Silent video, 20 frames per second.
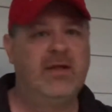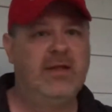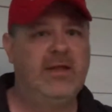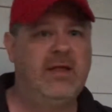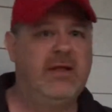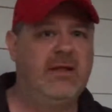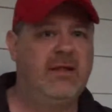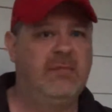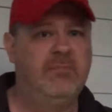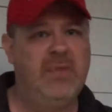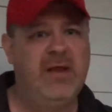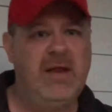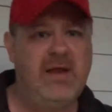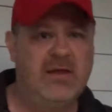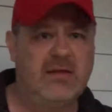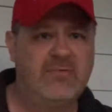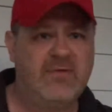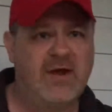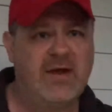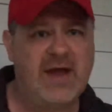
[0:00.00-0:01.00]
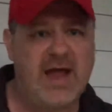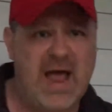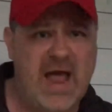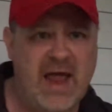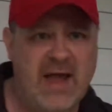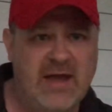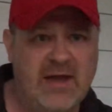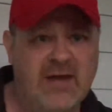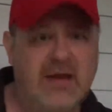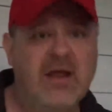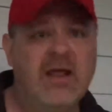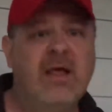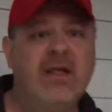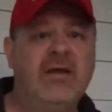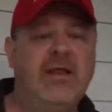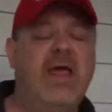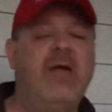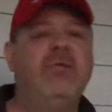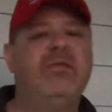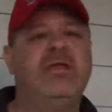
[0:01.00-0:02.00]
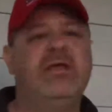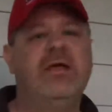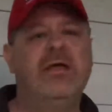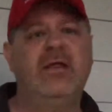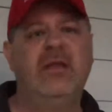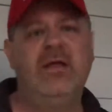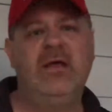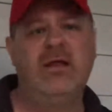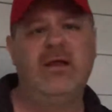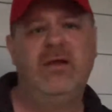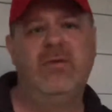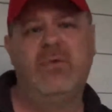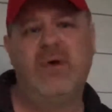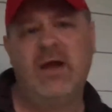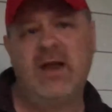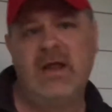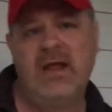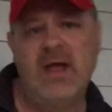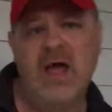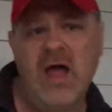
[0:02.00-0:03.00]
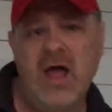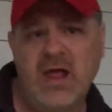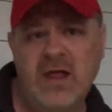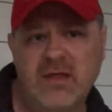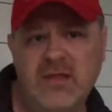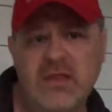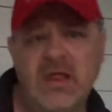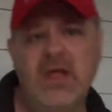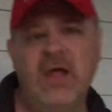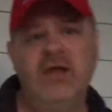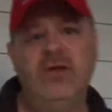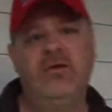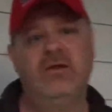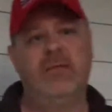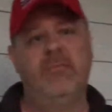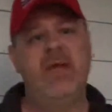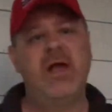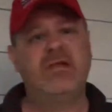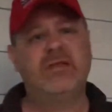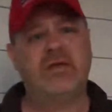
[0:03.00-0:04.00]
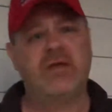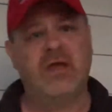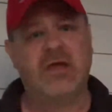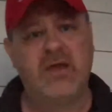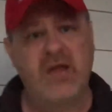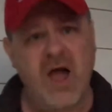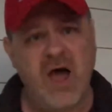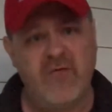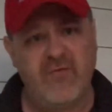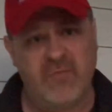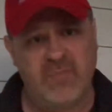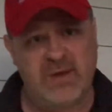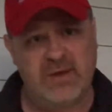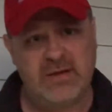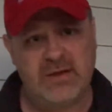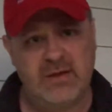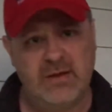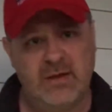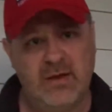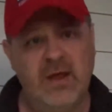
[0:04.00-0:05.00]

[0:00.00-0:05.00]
Then the media tried to hide it. They was illegally running guns to the Mexican government.